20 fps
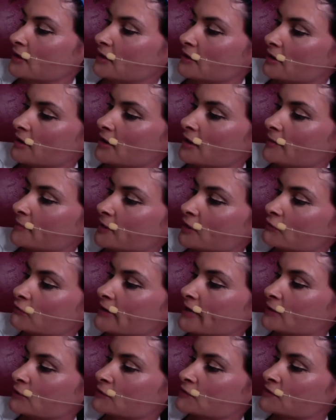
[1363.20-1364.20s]

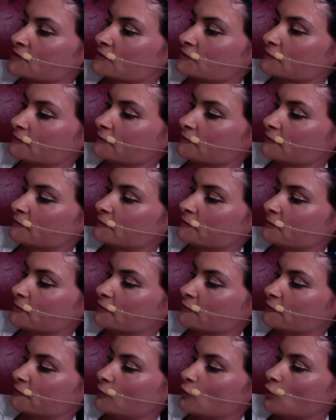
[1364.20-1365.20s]
Around
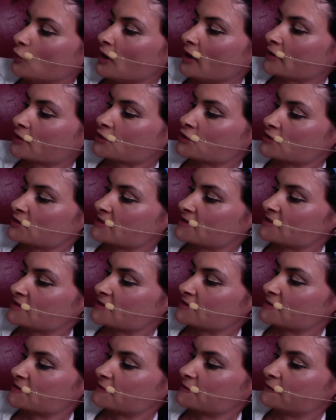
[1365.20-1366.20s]
400
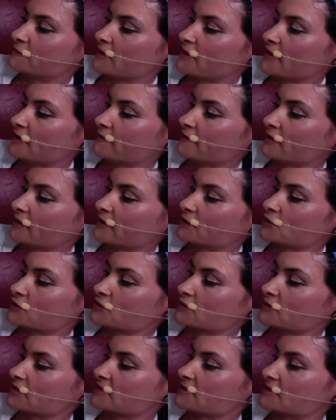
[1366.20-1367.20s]
to
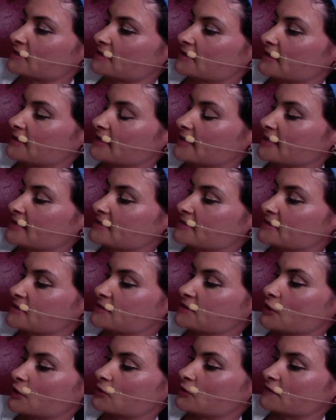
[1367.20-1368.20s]
500 is the
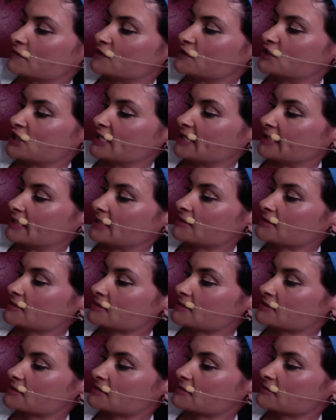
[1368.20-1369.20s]
zone of
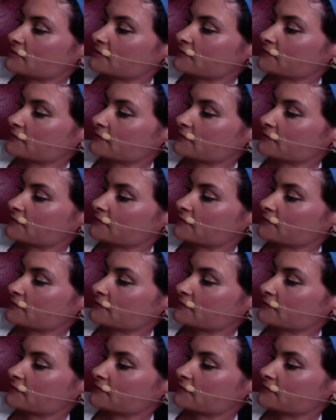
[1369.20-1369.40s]
genius.